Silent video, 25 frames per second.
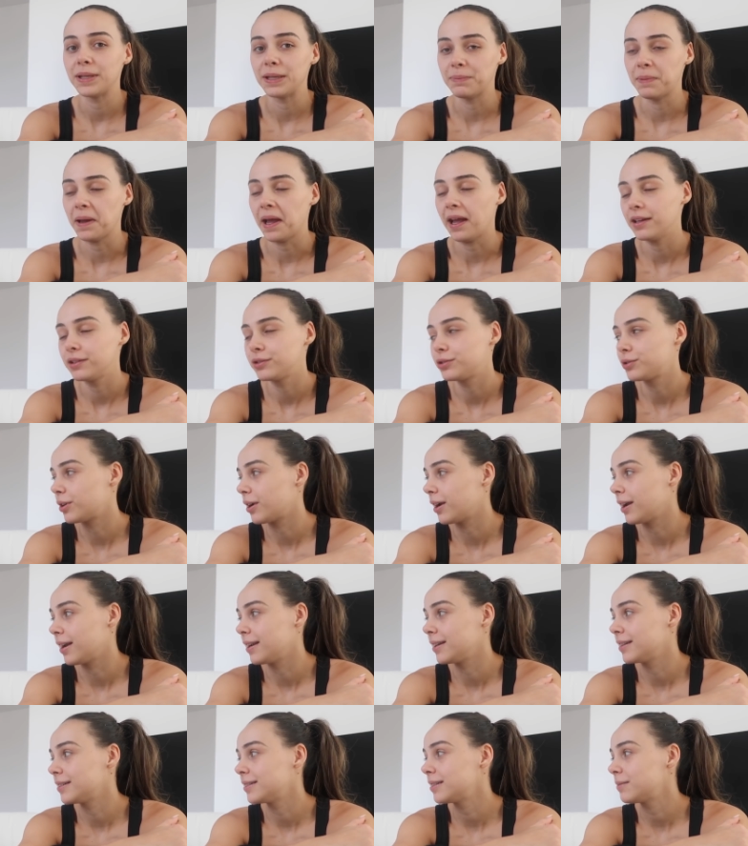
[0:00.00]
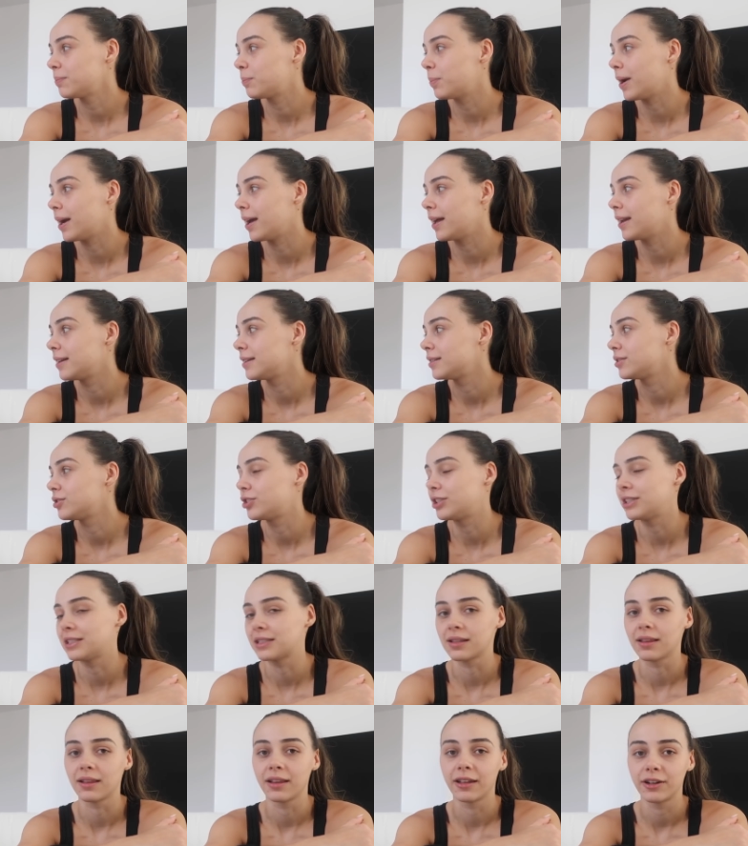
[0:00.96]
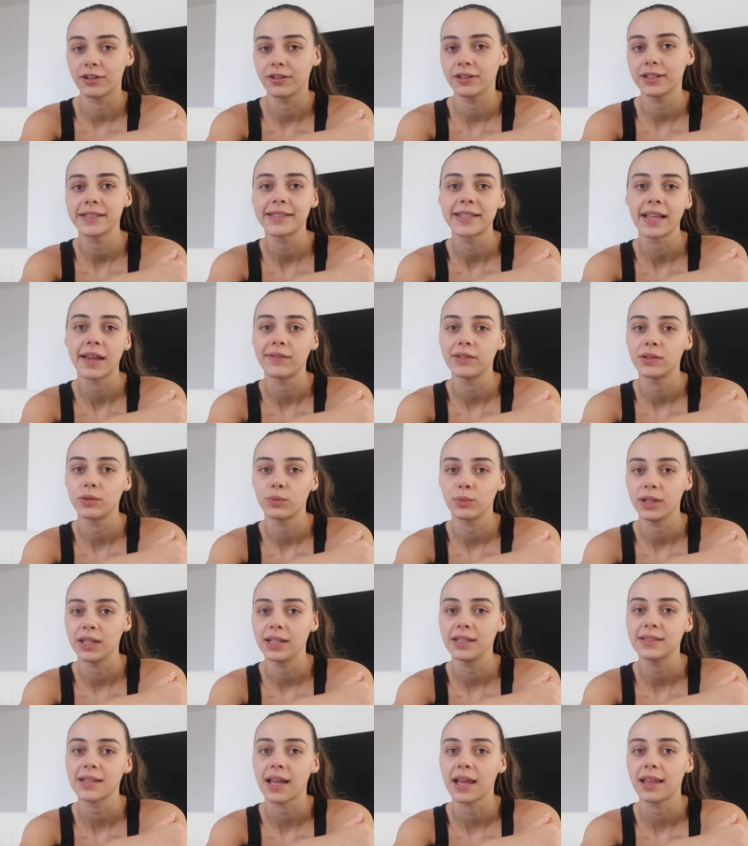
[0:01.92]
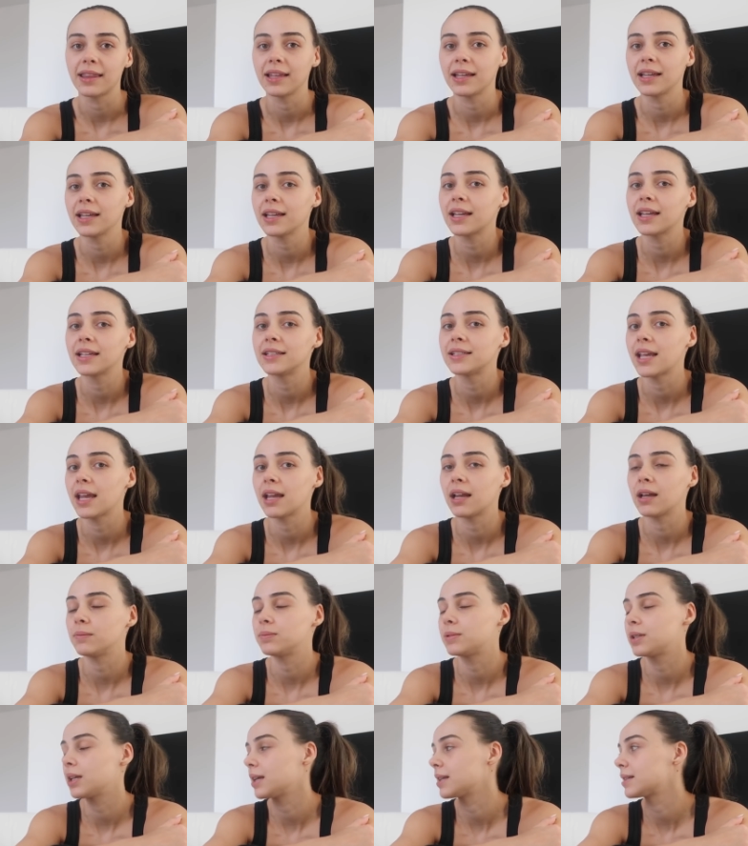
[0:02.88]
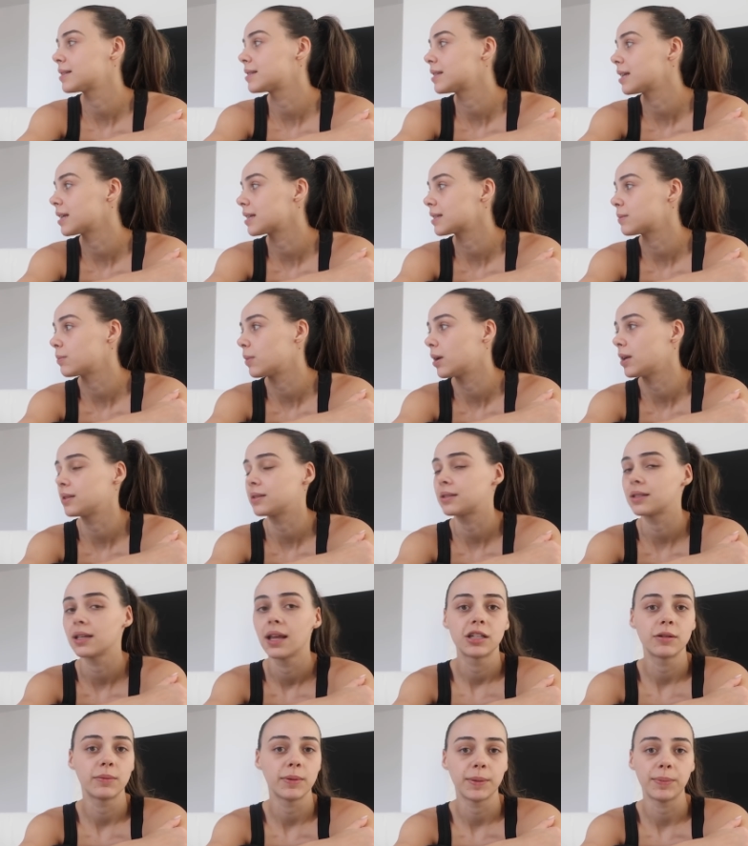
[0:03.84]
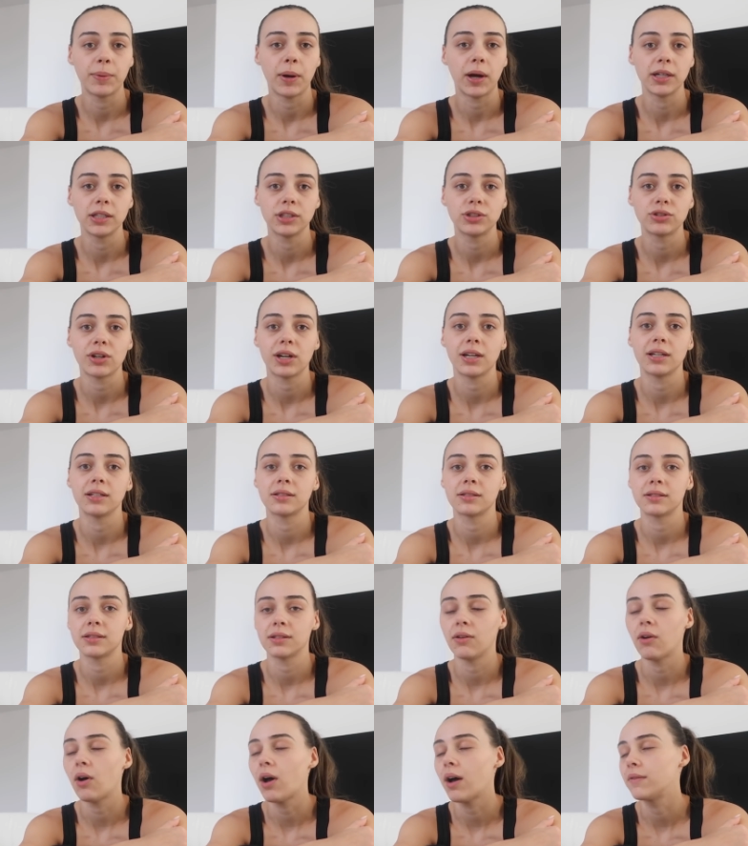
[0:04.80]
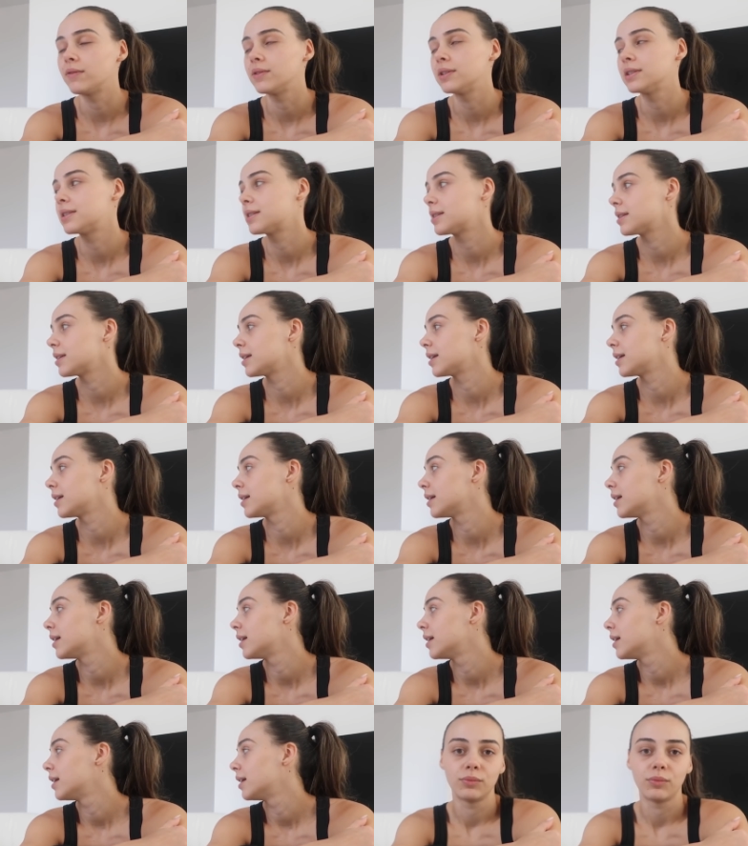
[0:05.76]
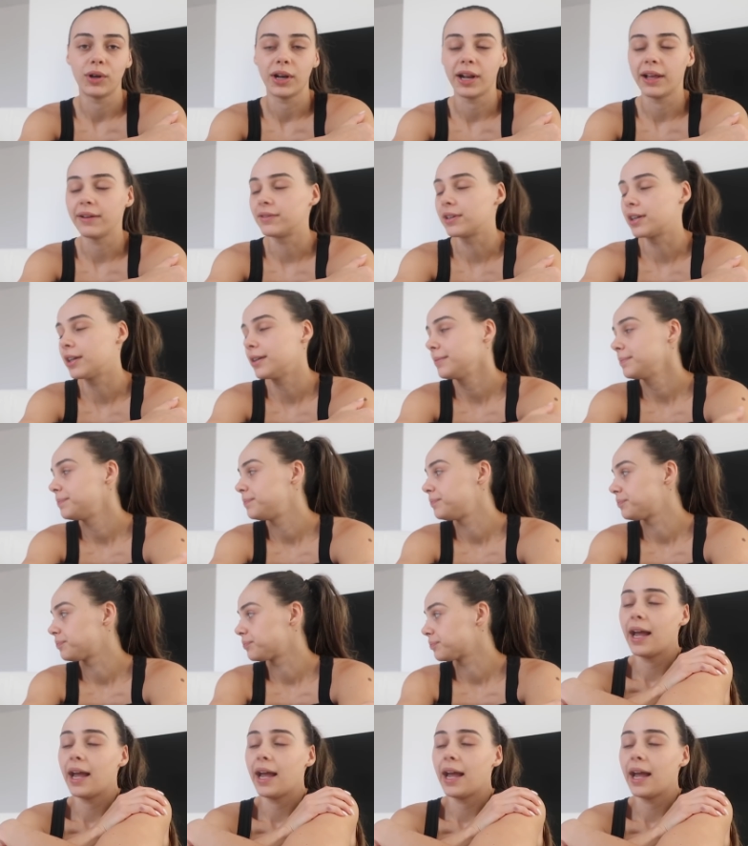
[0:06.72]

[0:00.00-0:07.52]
P-pad trained, but she's literally seven weeks. I think it can take up to like six months to be potty trained. So obviously, whatever.